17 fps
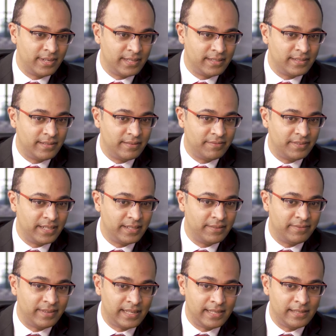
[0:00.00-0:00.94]
raised a very
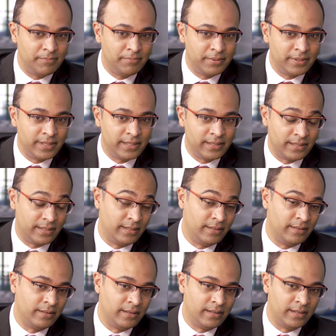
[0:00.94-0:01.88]
valid point and
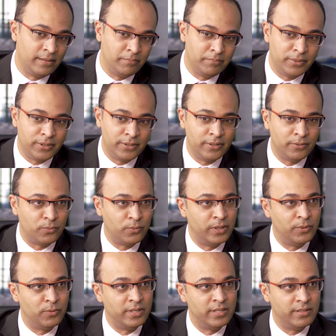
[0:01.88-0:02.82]
an important
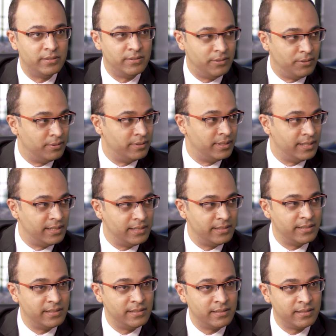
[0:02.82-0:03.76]
one, which is due
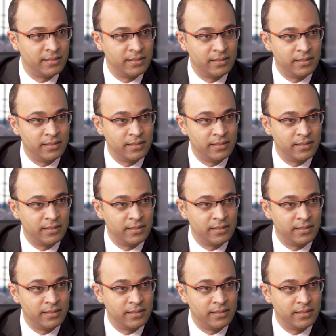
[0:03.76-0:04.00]
diligence.